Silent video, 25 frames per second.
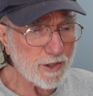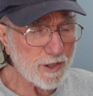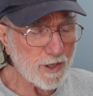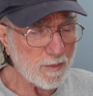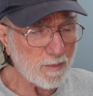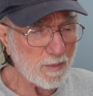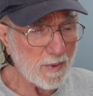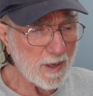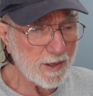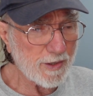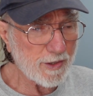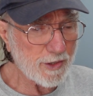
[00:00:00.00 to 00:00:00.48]
so
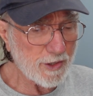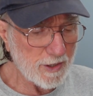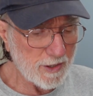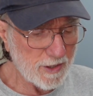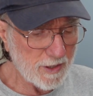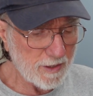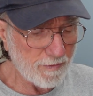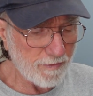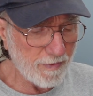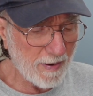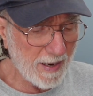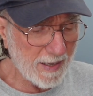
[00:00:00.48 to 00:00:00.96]
much
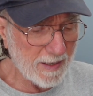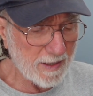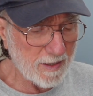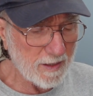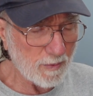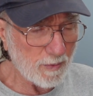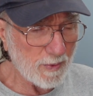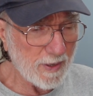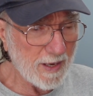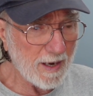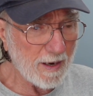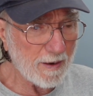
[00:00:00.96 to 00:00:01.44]
as the fact
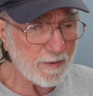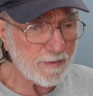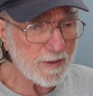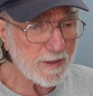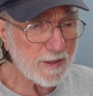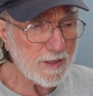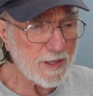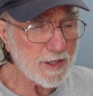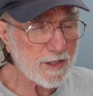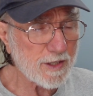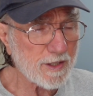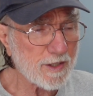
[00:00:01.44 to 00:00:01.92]
that we have a
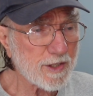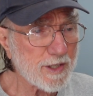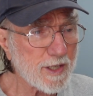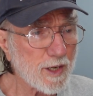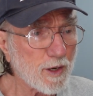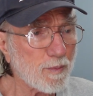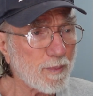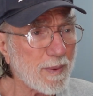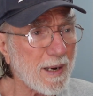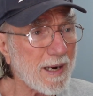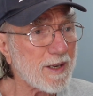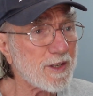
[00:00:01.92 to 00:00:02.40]
decent
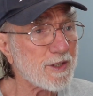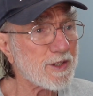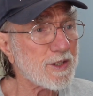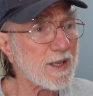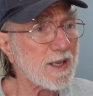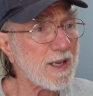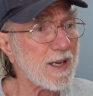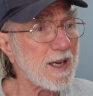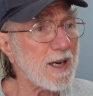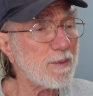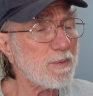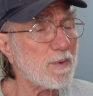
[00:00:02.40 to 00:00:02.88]
cell
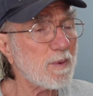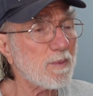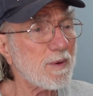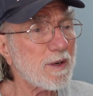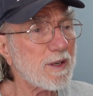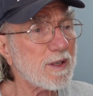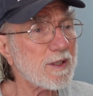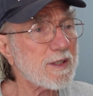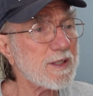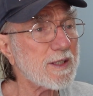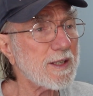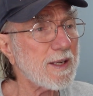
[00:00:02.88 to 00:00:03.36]
balancing
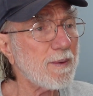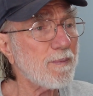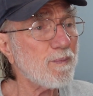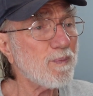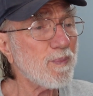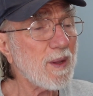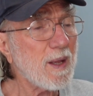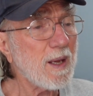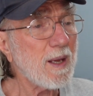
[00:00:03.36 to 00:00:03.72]
capability